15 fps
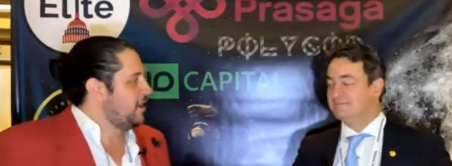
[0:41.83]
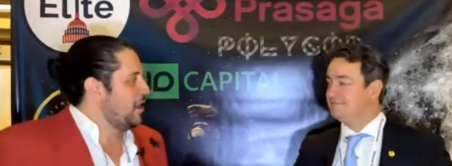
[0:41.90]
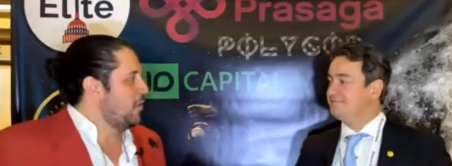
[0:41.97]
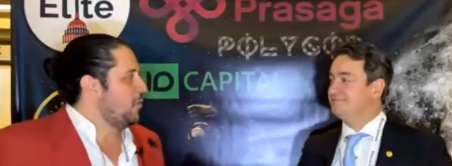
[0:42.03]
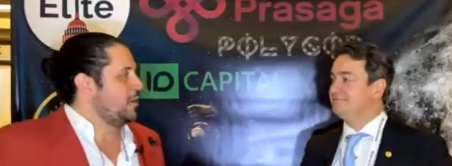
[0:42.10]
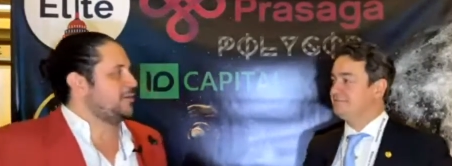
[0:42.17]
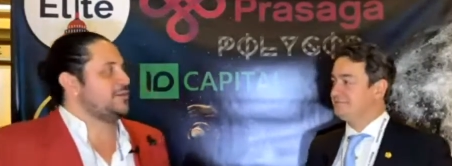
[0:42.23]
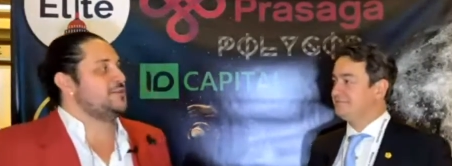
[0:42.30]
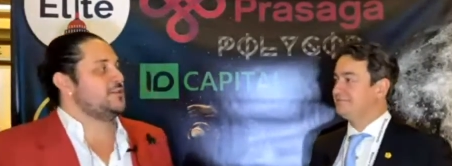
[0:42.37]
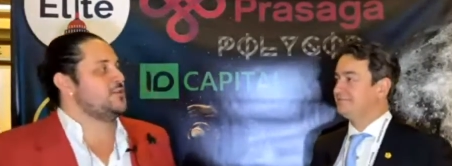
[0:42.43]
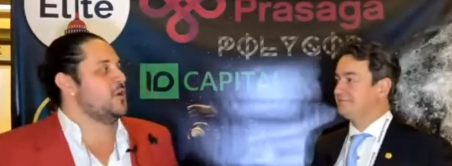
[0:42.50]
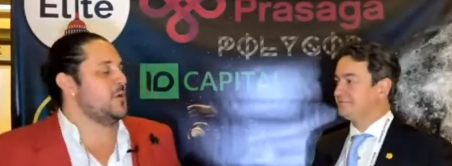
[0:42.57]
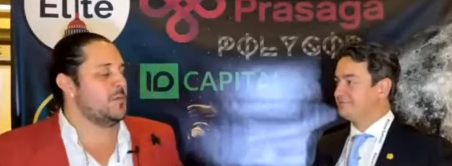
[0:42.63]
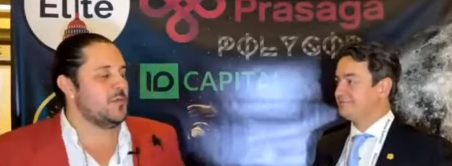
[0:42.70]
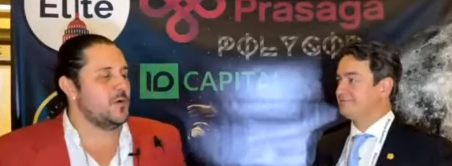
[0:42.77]
Speaker 1: and wanting to
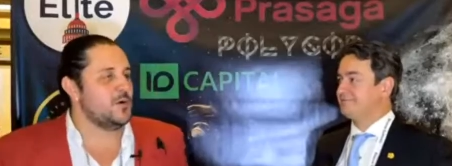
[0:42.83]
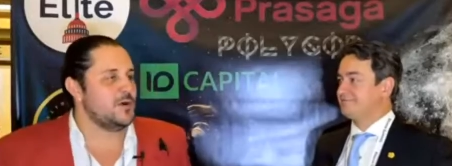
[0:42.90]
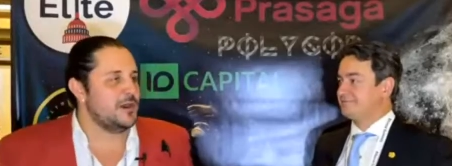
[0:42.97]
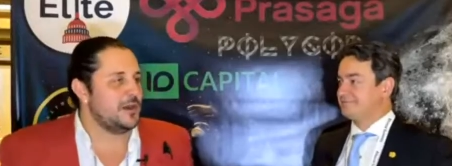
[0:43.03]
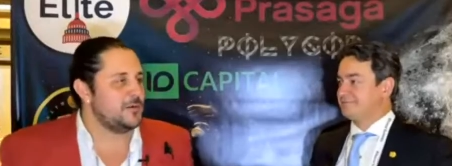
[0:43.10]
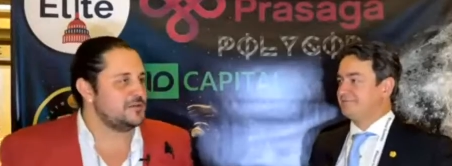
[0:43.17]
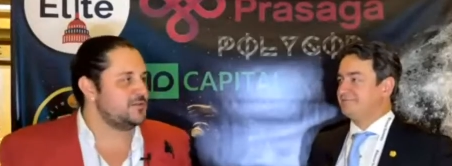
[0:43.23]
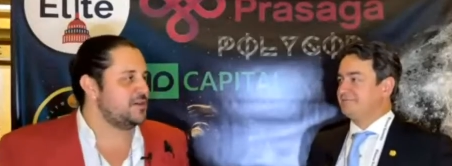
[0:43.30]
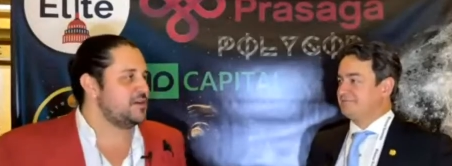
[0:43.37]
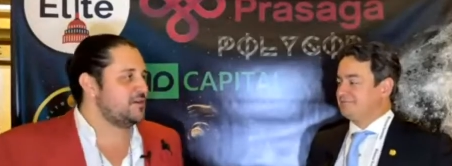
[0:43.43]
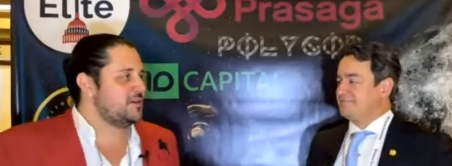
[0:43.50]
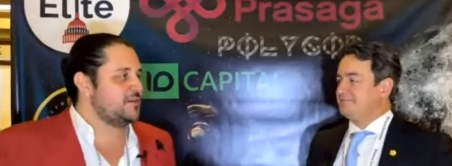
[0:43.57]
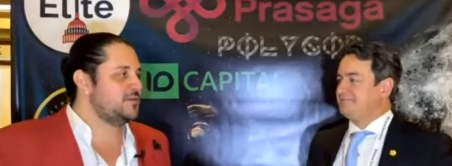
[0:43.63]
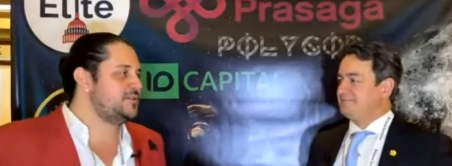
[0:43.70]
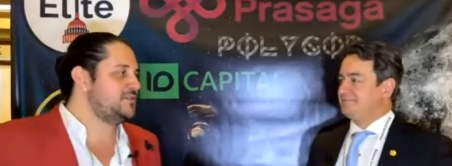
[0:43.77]
know more. I was very
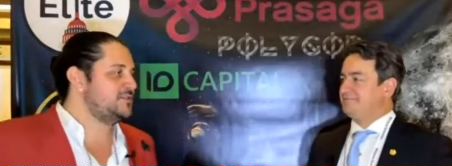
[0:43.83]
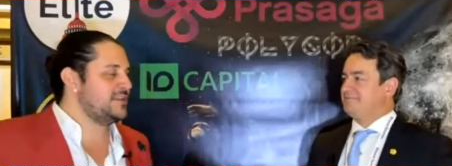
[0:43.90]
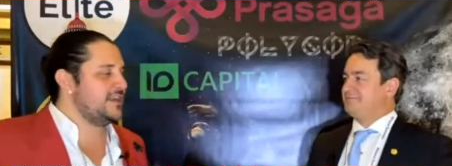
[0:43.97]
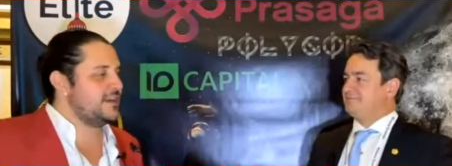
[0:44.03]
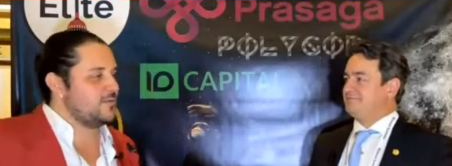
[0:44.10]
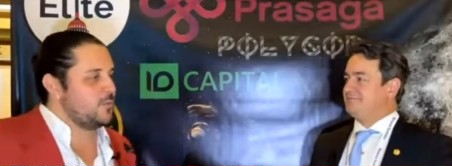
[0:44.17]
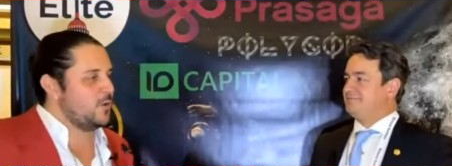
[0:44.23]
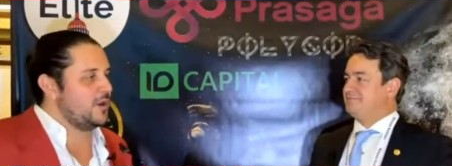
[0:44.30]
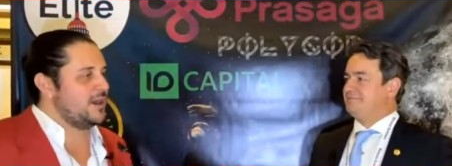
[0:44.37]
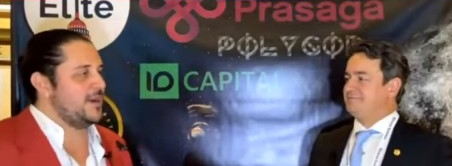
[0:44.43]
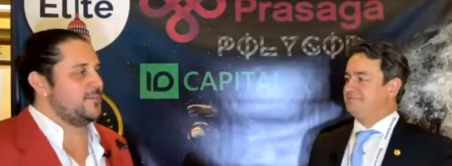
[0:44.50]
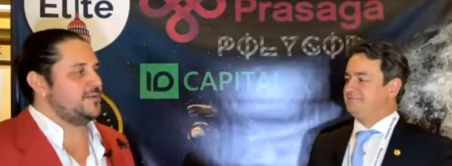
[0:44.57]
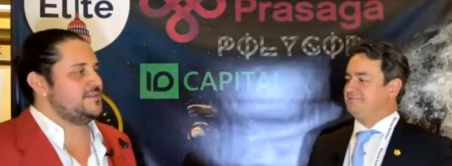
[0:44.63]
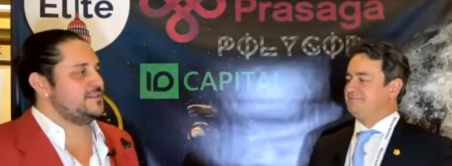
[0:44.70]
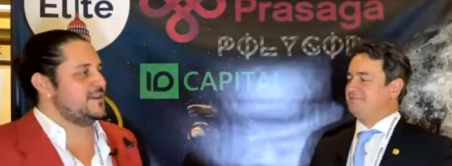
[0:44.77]
curious. It's like, what
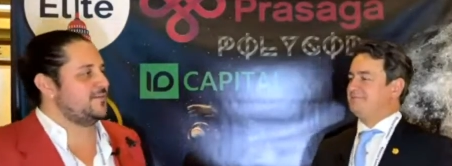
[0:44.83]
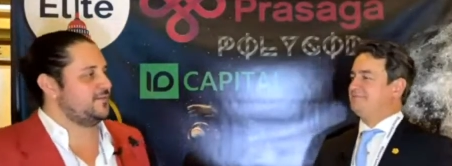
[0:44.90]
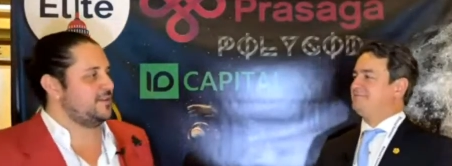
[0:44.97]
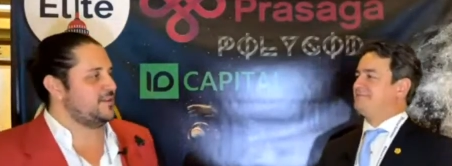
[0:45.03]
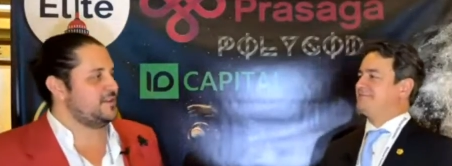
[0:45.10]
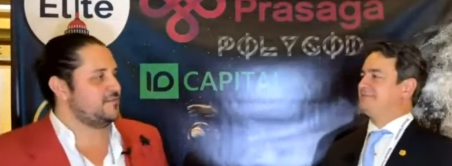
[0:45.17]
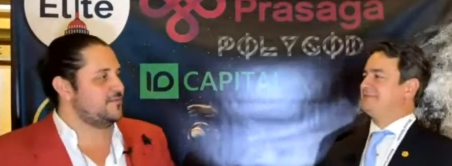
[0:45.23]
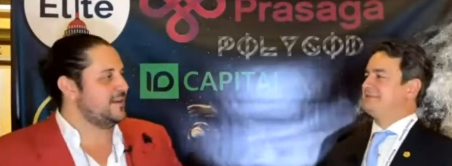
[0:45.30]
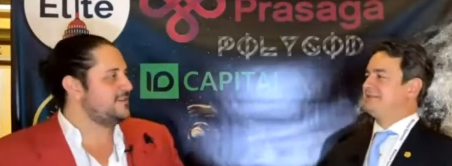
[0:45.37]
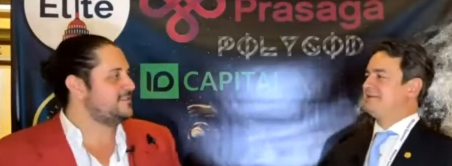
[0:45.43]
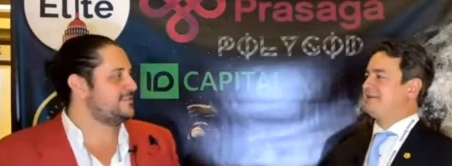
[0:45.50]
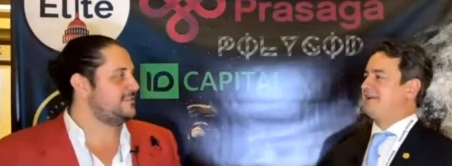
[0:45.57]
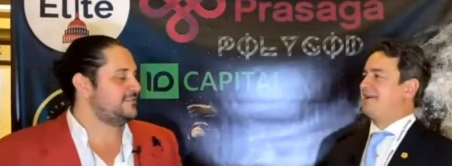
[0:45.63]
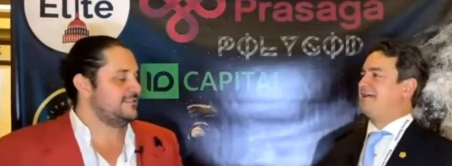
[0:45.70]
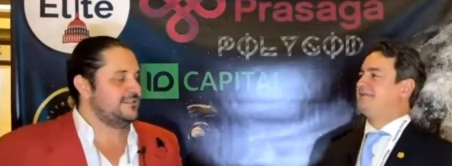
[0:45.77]
happens after they
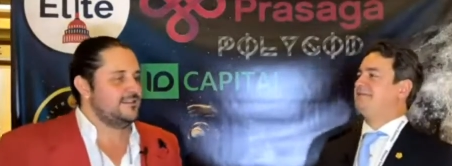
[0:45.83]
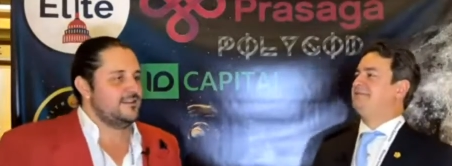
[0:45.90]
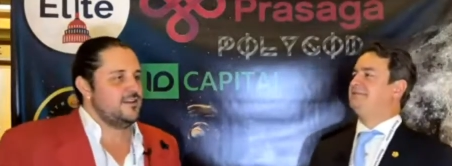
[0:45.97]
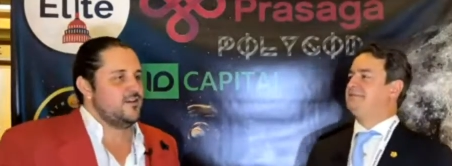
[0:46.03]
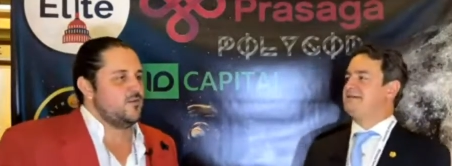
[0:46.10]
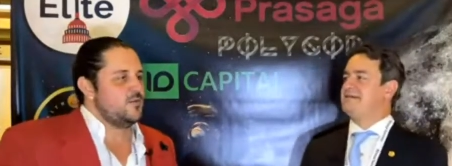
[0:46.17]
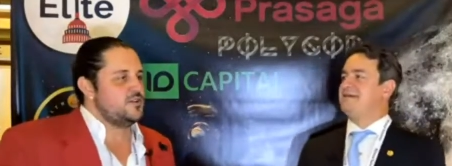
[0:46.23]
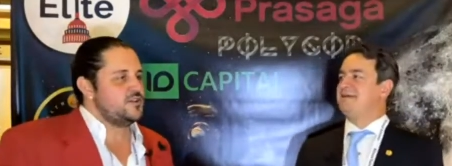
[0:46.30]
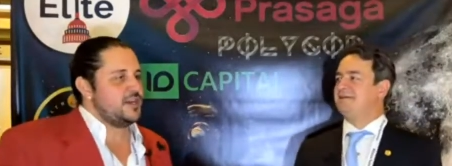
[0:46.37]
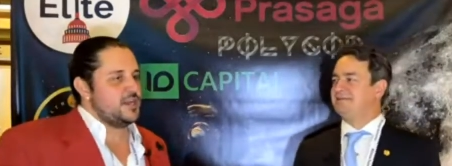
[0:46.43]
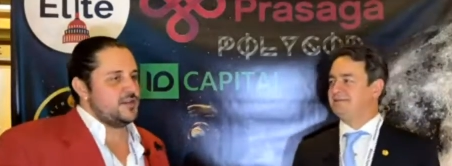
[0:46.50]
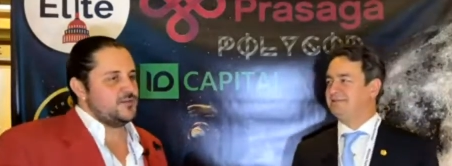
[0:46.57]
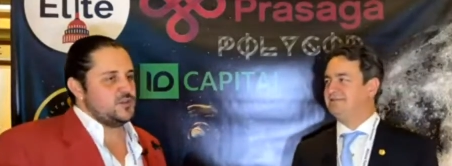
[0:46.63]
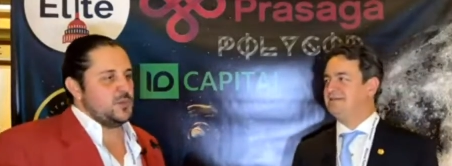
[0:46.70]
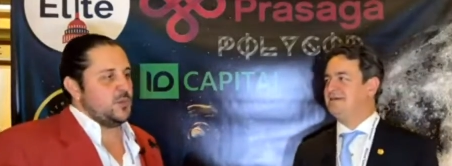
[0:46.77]
invest? Which
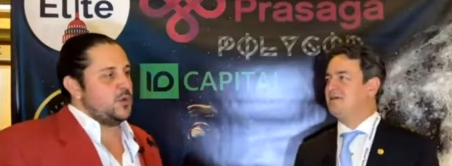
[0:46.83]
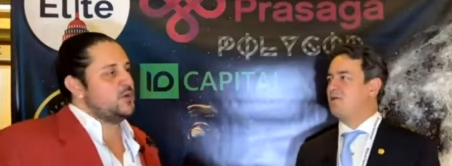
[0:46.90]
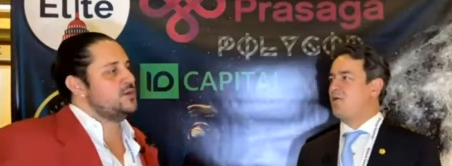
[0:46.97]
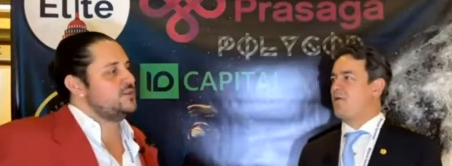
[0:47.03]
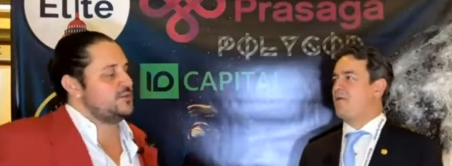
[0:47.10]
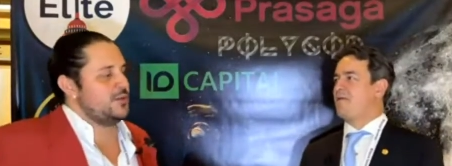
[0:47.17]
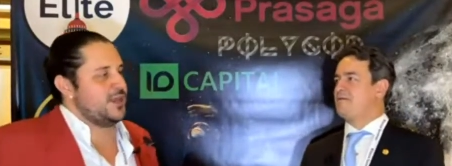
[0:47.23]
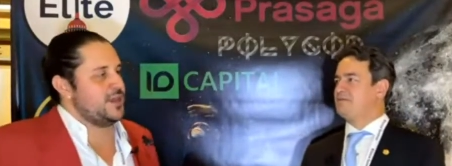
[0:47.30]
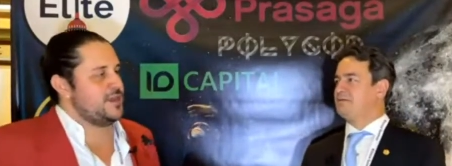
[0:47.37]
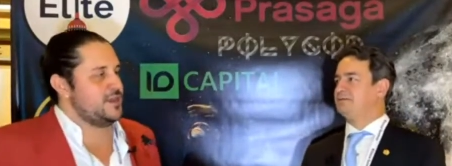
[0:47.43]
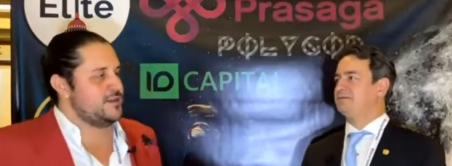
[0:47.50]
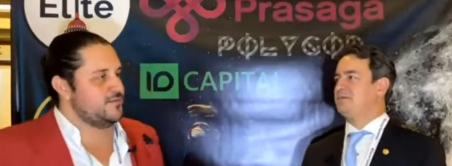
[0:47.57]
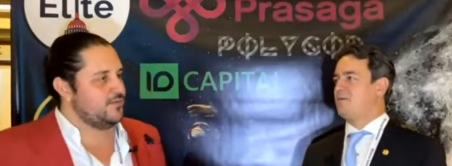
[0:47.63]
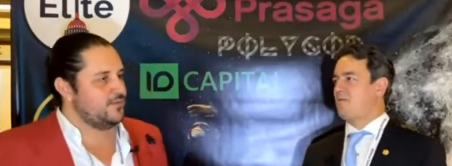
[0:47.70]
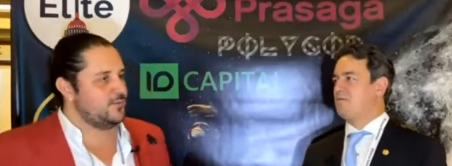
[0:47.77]
kind of support do they
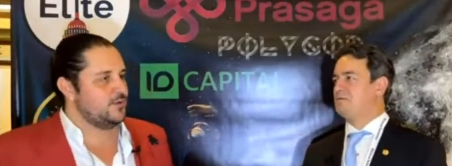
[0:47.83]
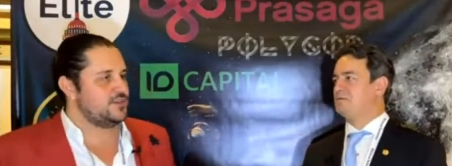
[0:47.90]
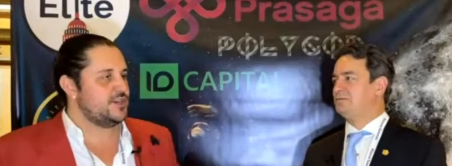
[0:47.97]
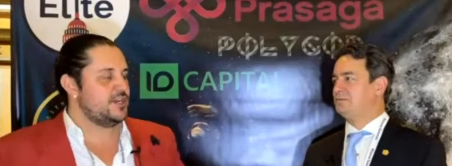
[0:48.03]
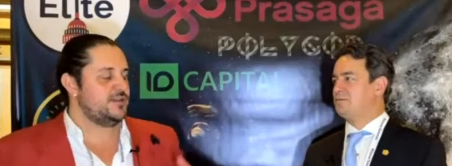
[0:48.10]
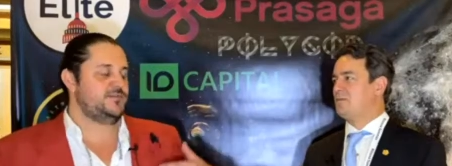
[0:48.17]
give? Which kind